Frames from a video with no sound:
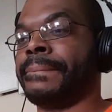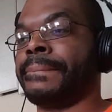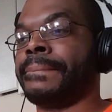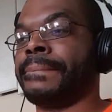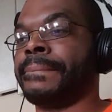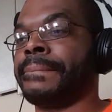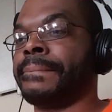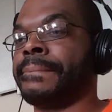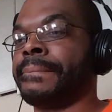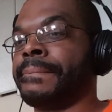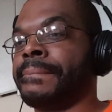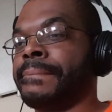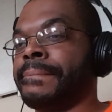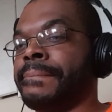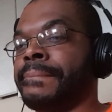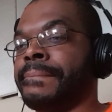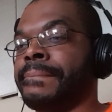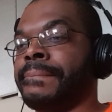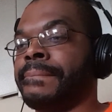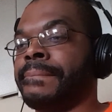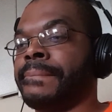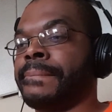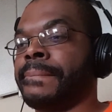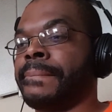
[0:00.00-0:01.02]

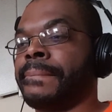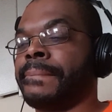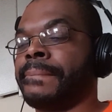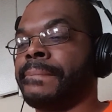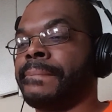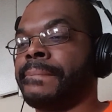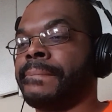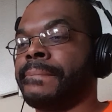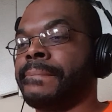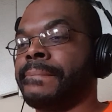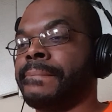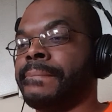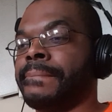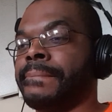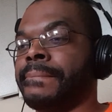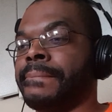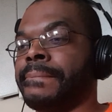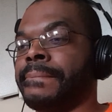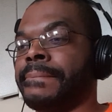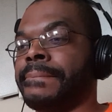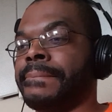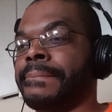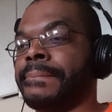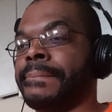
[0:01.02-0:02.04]

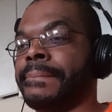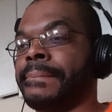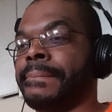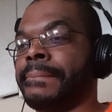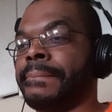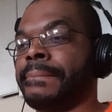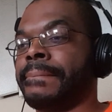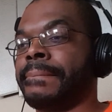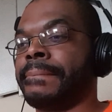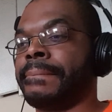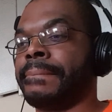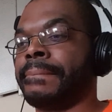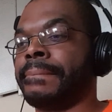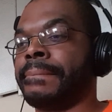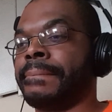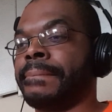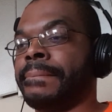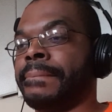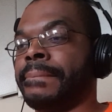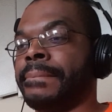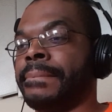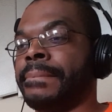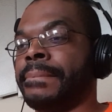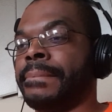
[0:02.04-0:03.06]

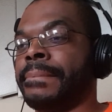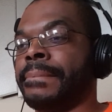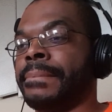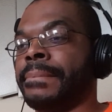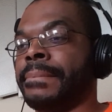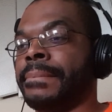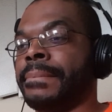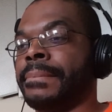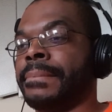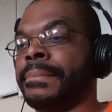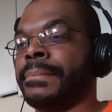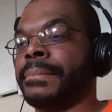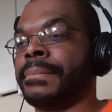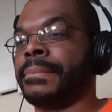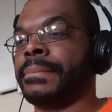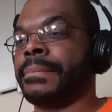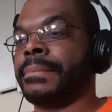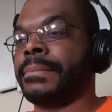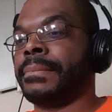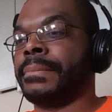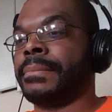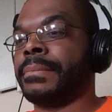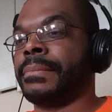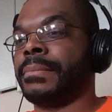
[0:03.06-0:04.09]

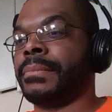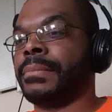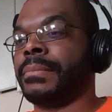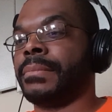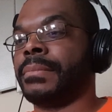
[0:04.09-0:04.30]
(silence)